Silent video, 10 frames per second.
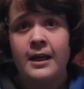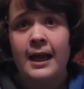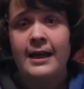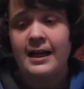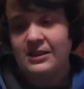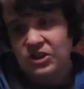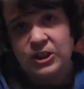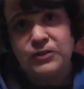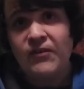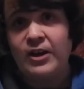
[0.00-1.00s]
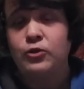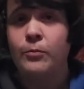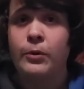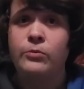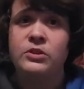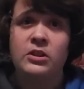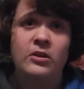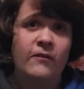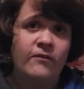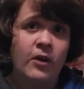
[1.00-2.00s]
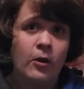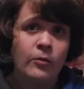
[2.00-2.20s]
and has such fragile bones. The fall